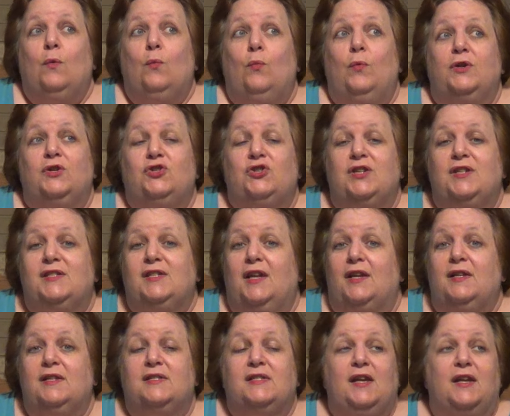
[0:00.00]
When she
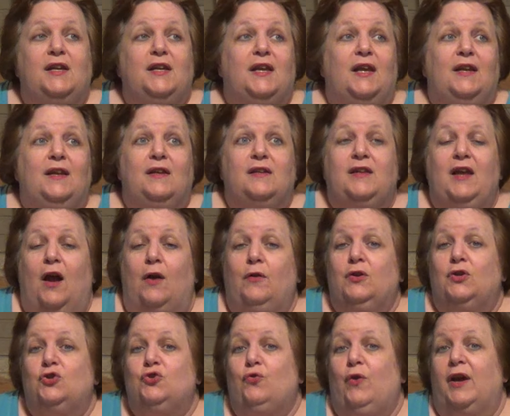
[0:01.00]
said instead of getting down
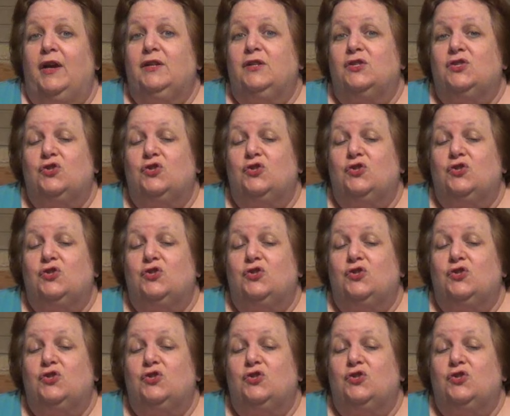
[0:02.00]
and trying to